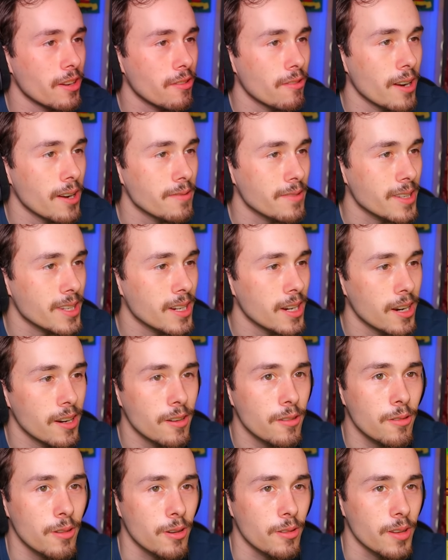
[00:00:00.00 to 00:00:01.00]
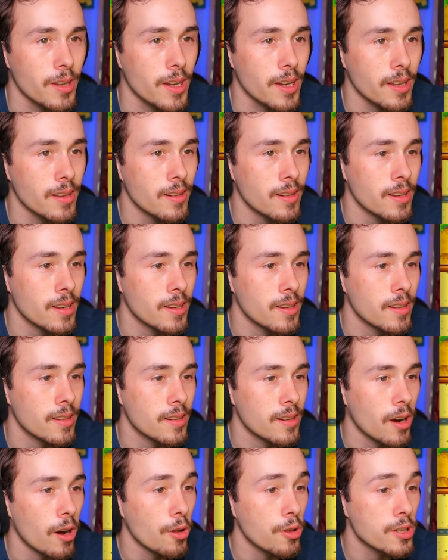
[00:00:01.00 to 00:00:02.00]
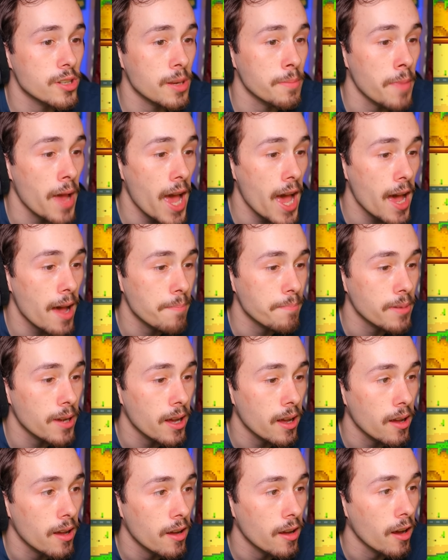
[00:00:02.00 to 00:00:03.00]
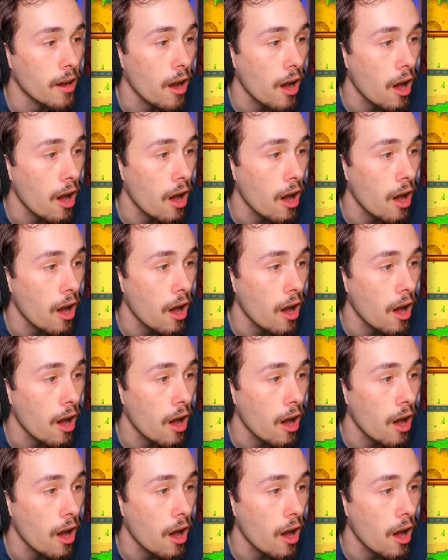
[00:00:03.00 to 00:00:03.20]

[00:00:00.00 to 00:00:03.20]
crouch a scarecrow yet. Oh, there's a map. Oh.